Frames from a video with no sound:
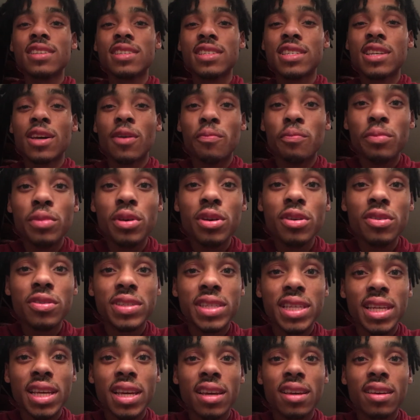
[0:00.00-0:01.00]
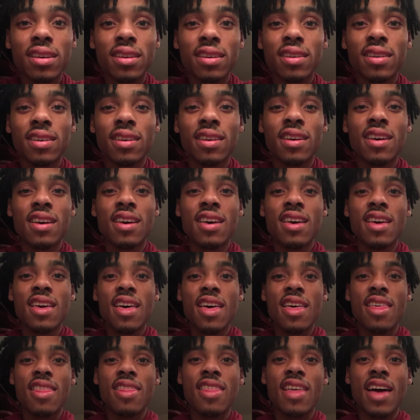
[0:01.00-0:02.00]
some music
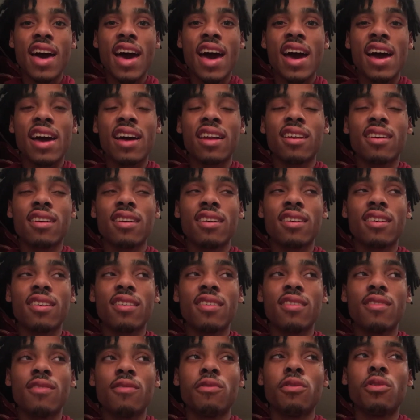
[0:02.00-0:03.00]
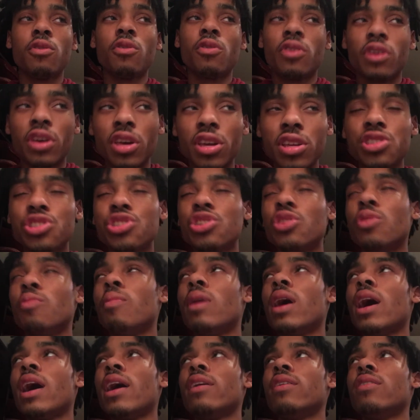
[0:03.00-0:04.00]
that will get your
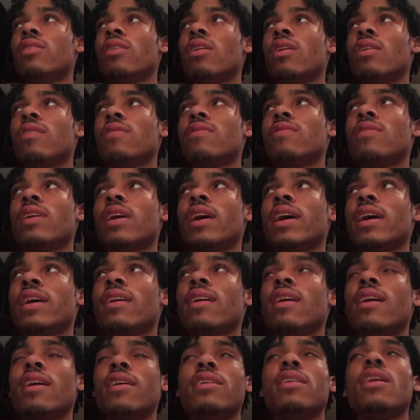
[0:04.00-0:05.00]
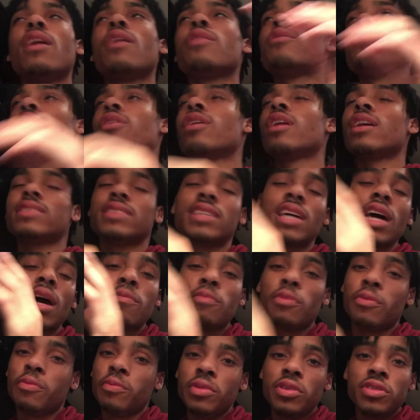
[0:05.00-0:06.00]
mind off. Like another
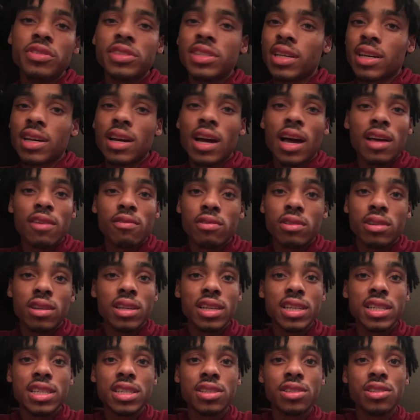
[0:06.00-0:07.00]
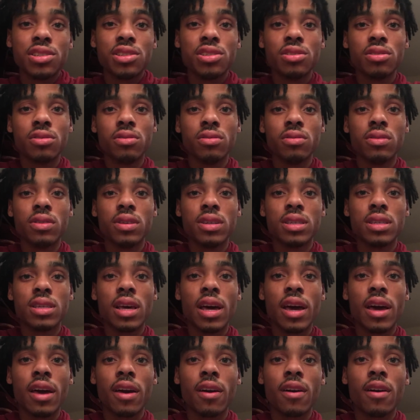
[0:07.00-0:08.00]
type of music I would listen to is
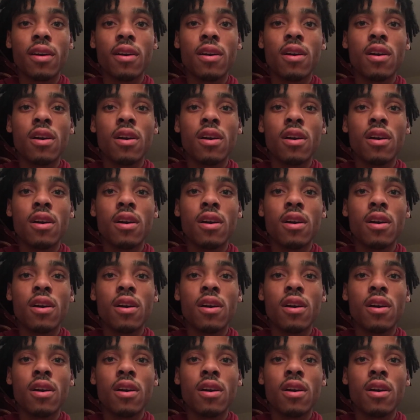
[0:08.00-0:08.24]
like